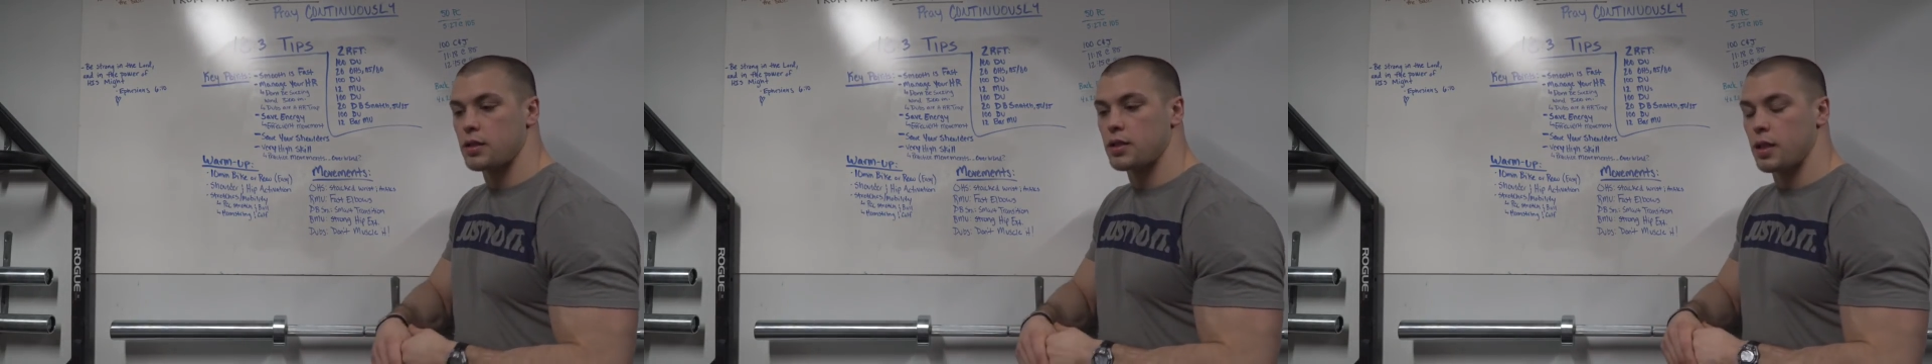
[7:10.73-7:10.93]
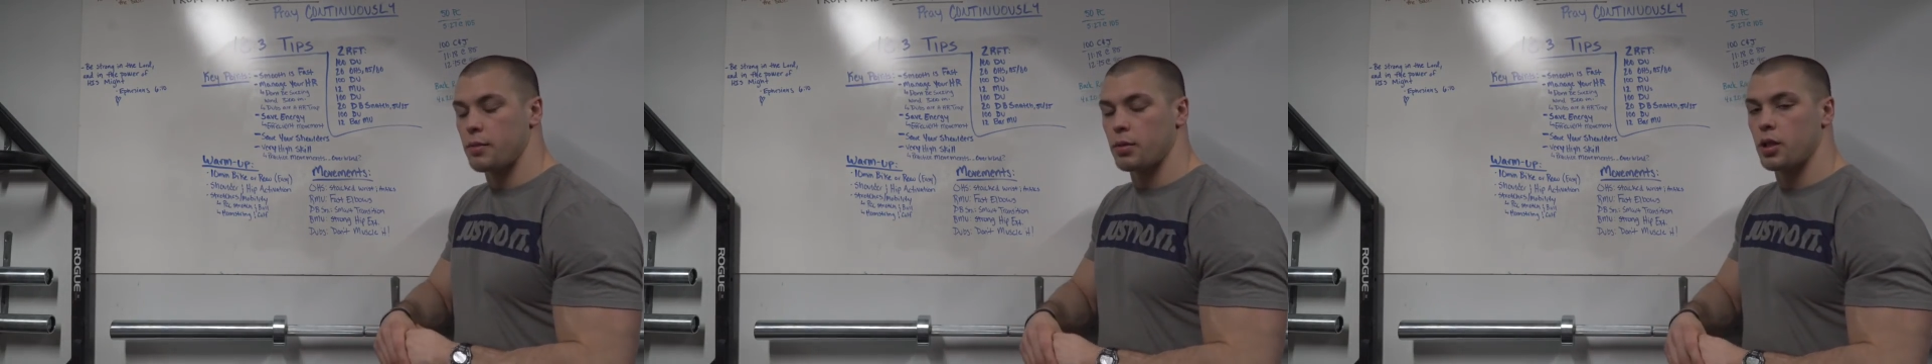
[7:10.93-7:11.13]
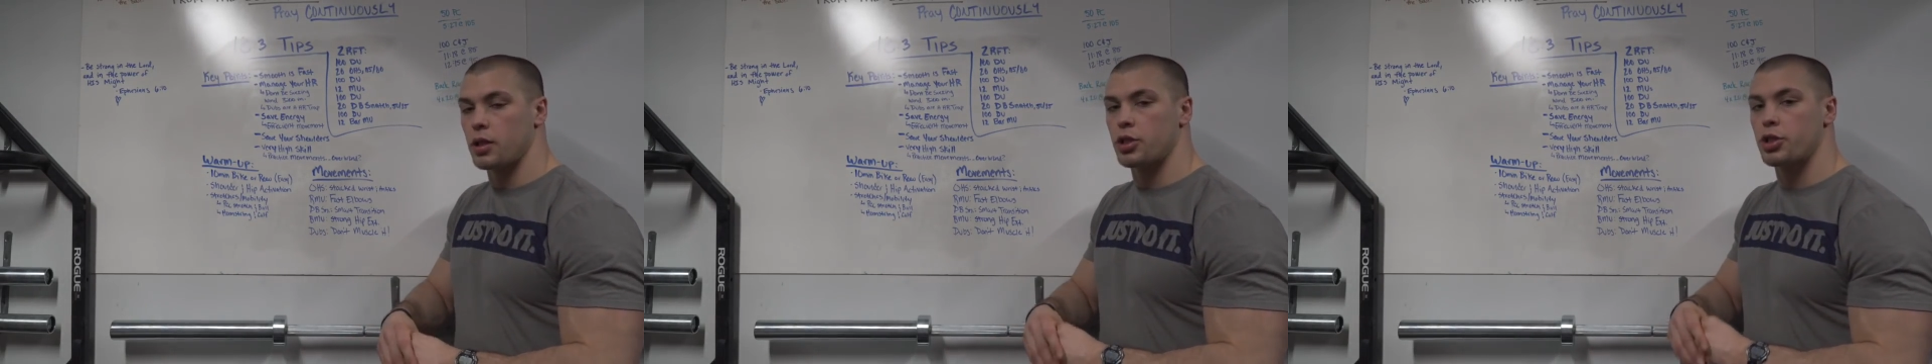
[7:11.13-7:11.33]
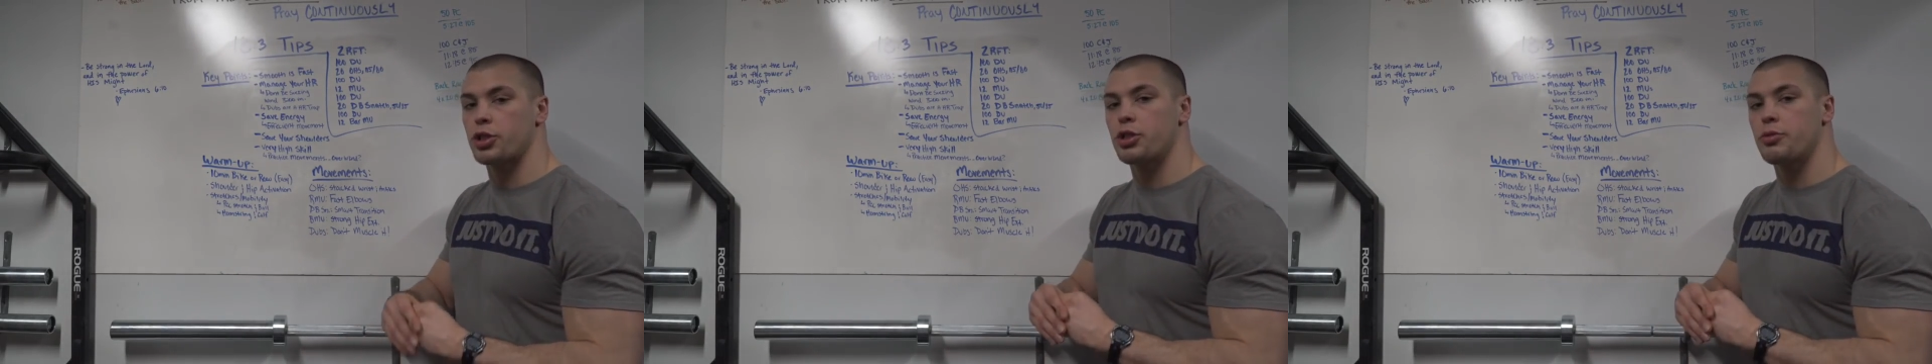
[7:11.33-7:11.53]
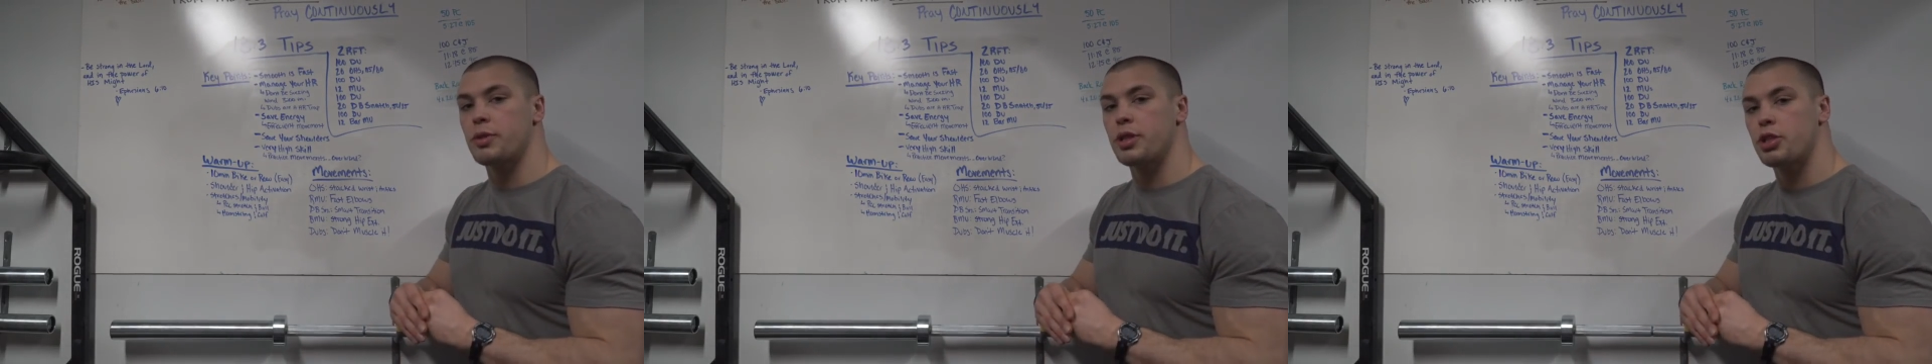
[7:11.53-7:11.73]
Double unders
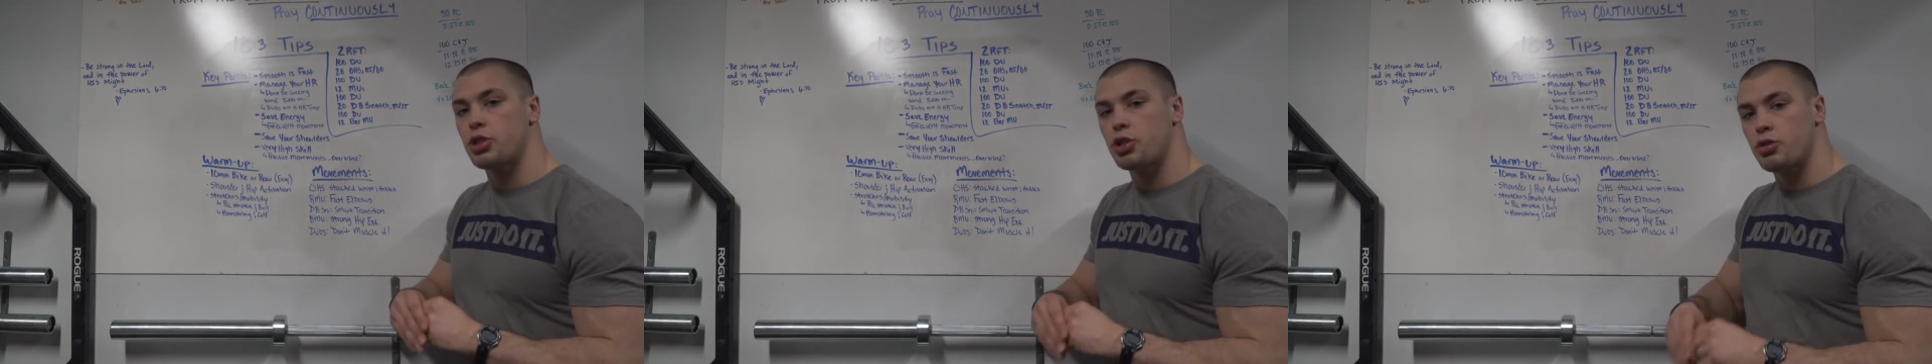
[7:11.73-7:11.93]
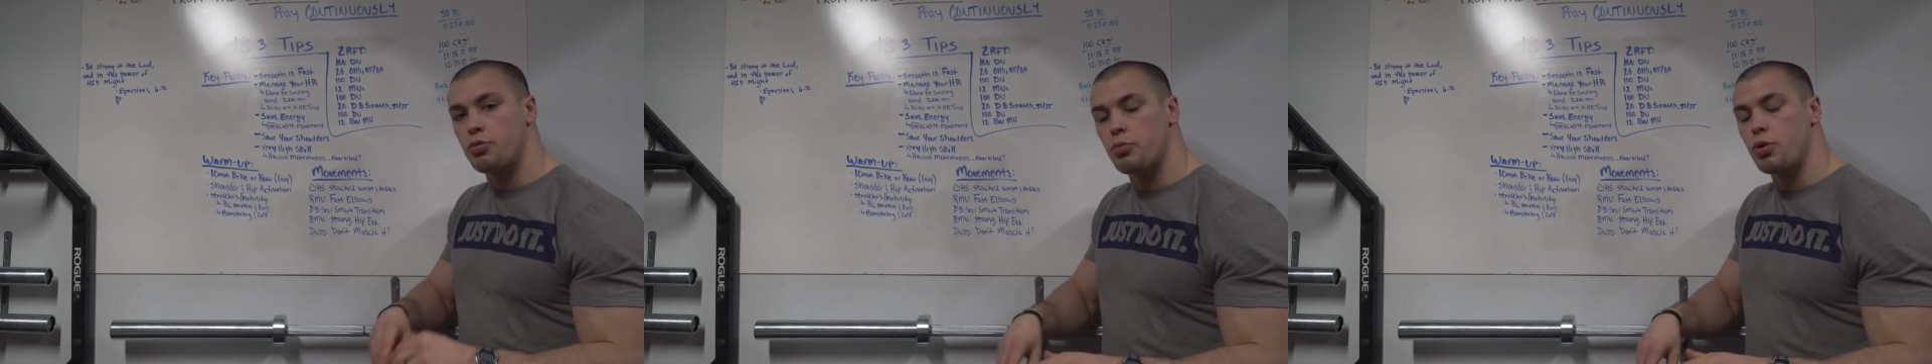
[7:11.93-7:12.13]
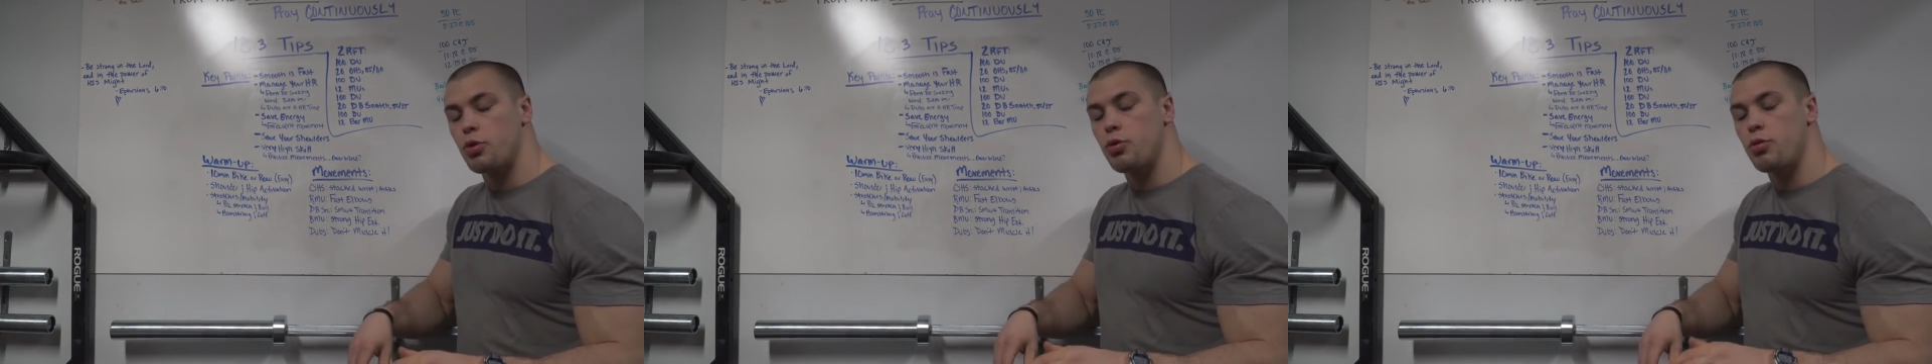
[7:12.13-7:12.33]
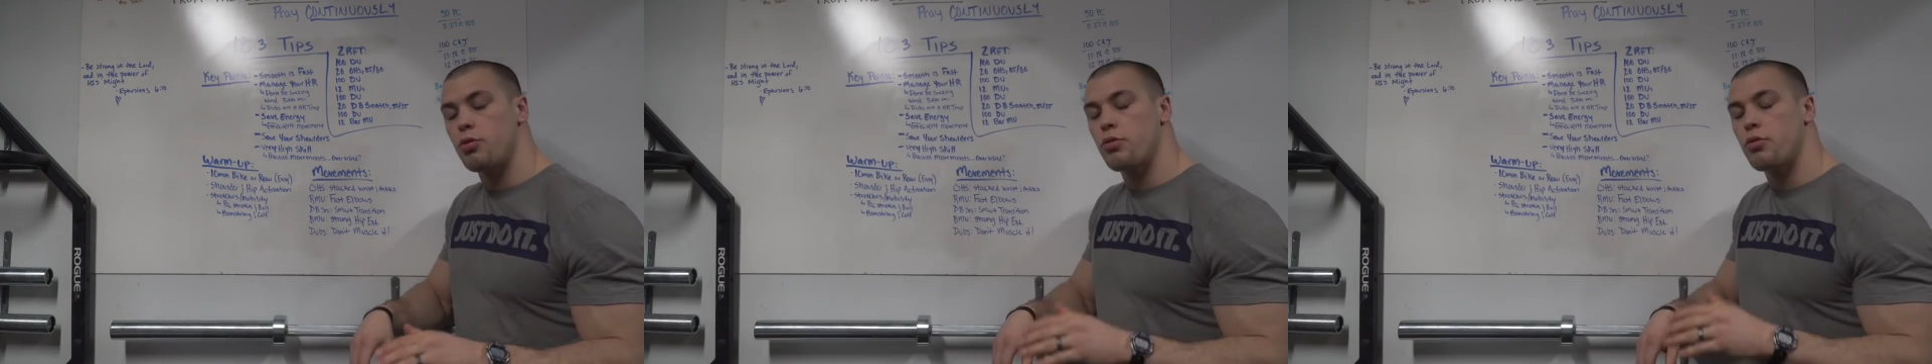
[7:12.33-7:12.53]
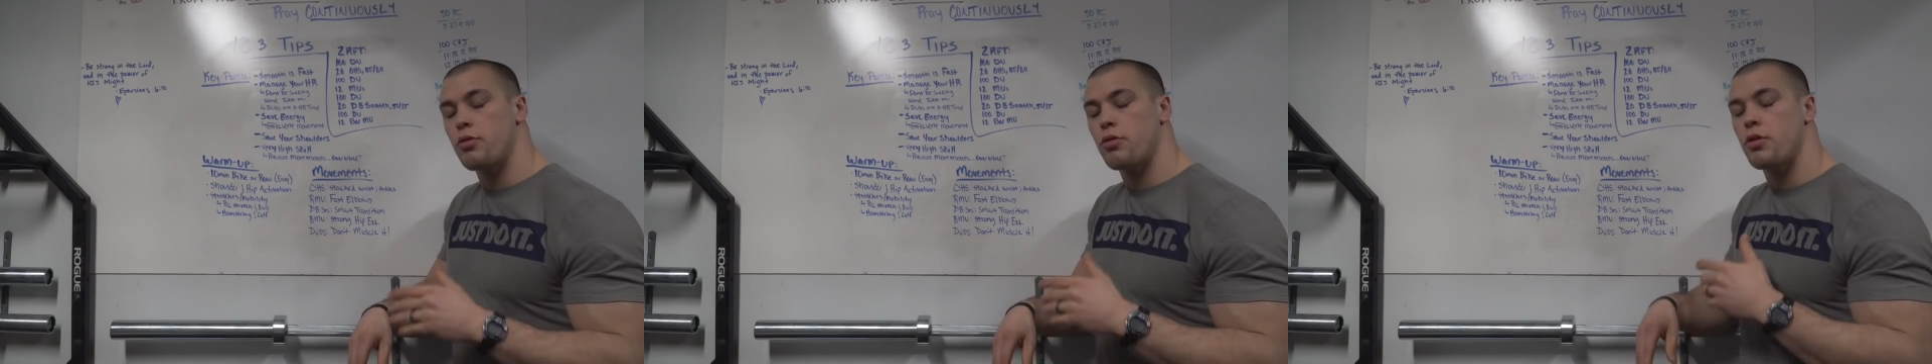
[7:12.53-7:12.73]
should be
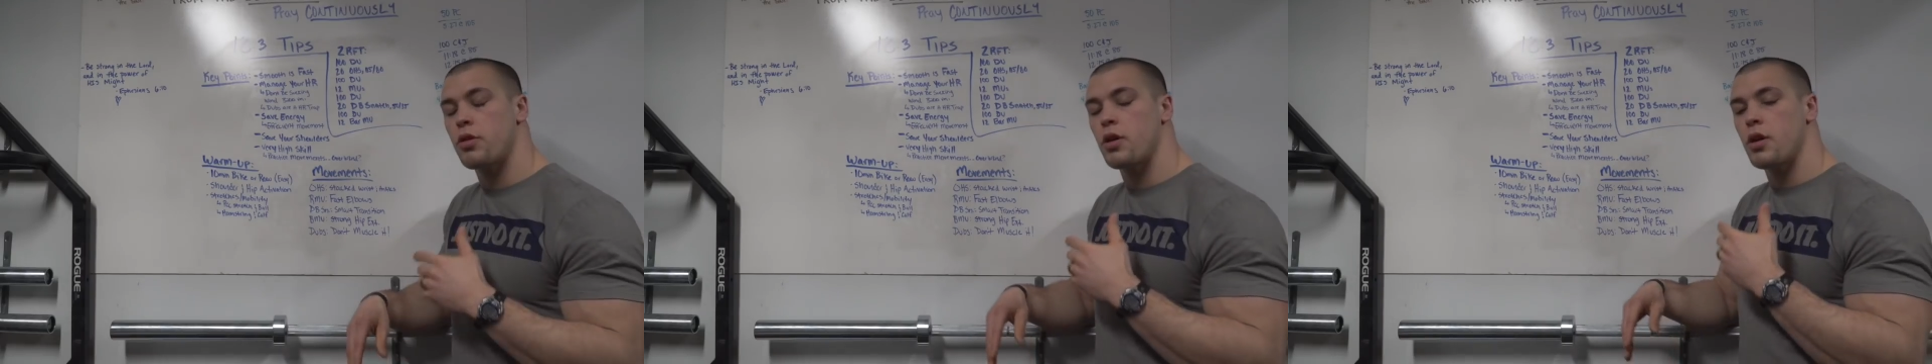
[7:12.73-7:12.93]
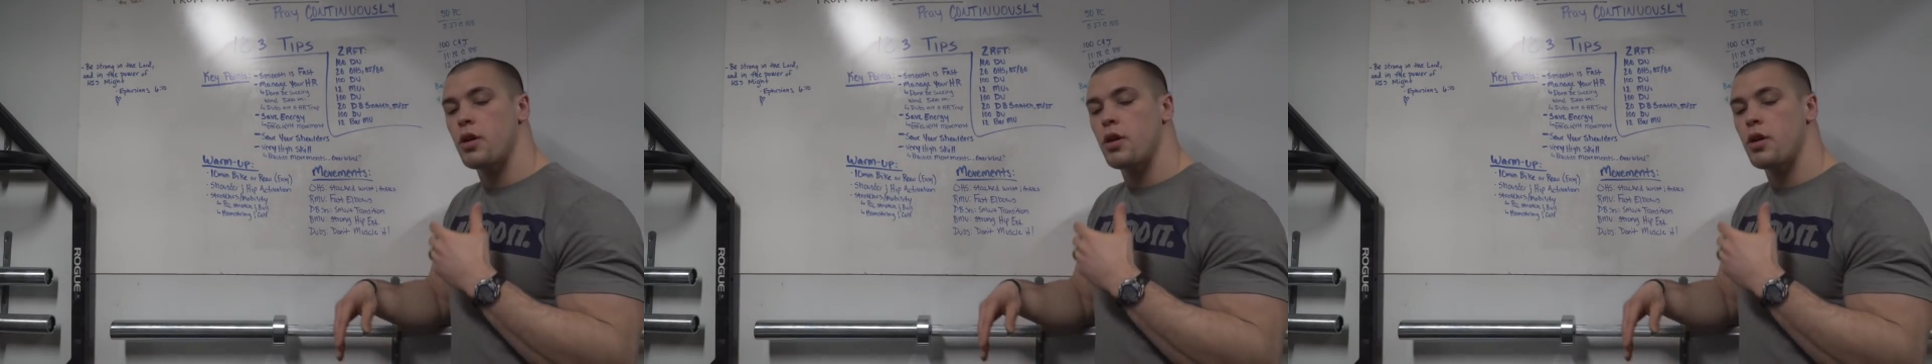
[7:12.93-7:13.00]
smooth